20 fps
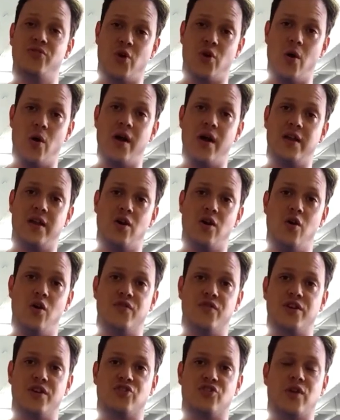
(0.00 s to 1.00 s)
Go ahead
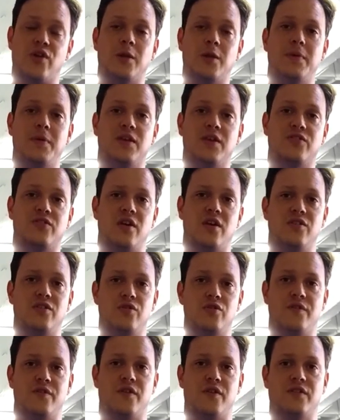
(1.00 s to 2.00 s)
over to
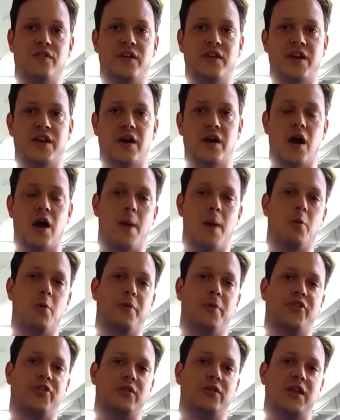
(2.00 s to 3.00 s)
trainingpeaksuniversity.com.
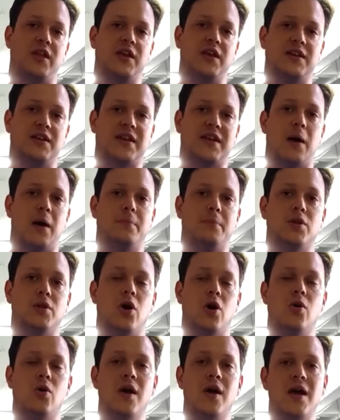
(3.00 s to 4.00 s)
We'll put the link down
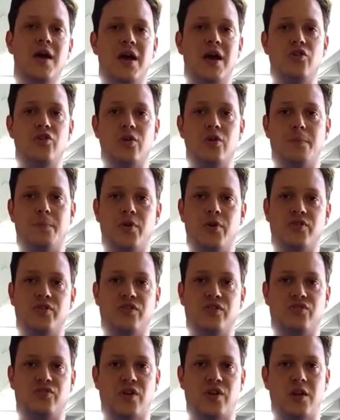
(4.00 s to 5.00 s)
below, and you can
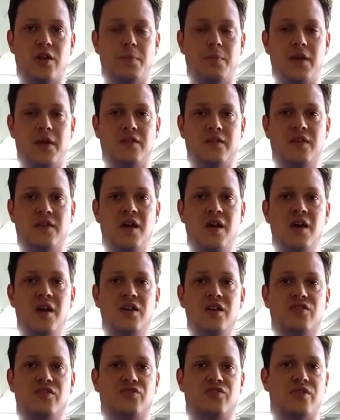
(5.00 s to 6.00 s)
purchase Training Peaks
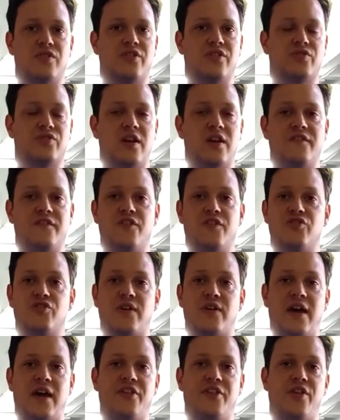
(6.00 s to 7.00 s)
Strength Training for
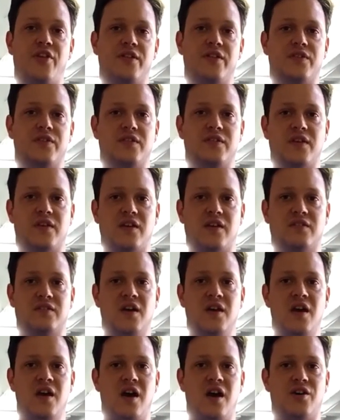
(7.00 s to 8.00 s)
Triathlon
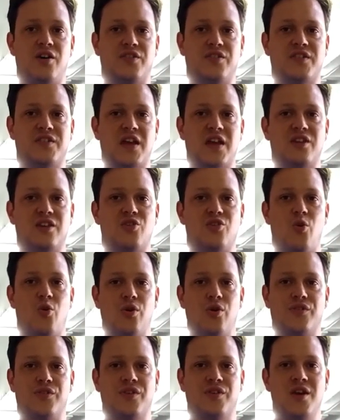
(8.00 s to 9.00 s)
Success, our second
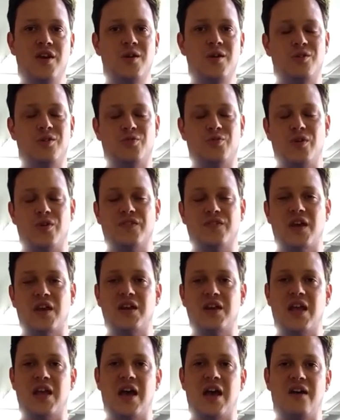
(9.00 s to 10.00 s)
course, which we're
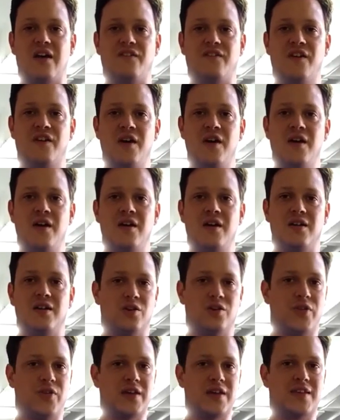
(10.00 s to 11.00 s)
excited to have.
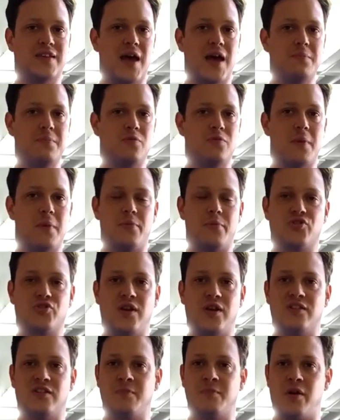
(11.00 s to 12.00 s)
Until next time, remember,
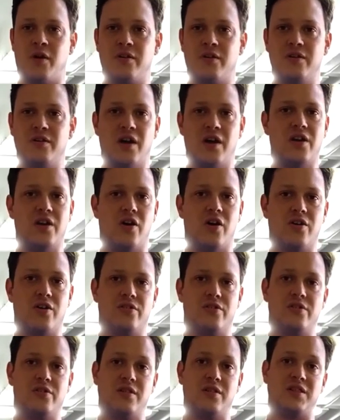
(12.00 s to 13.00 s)
train smarter, not
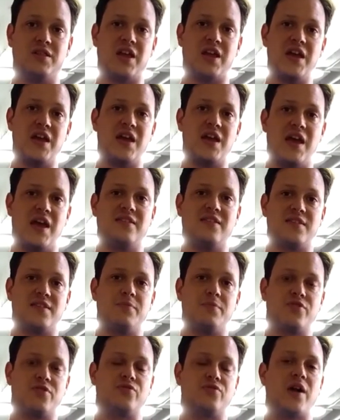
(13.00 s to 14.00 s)
harder. Like and
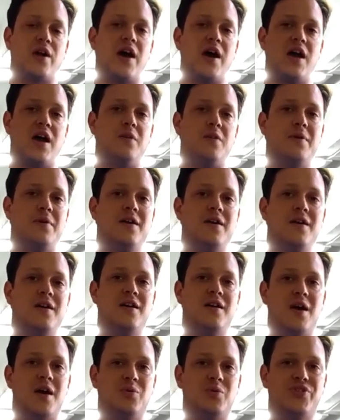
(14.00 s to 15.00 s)
subscribe,
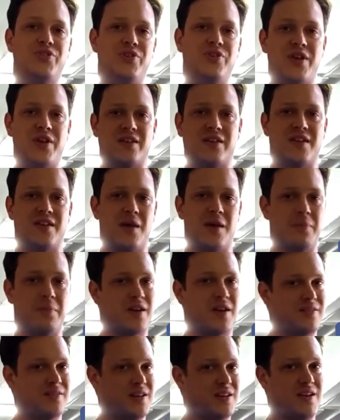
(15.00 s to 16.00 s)
and we'll see you next time,
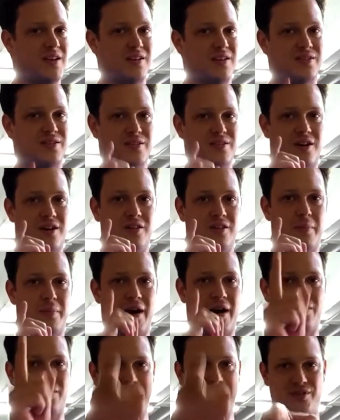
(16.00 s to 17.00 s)
because it is all
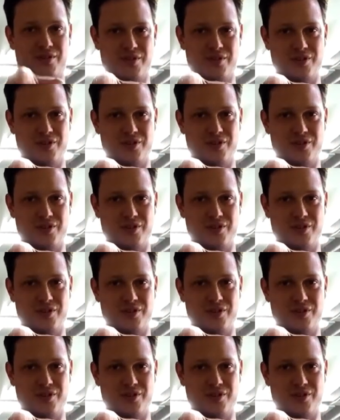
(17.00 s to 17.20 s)
about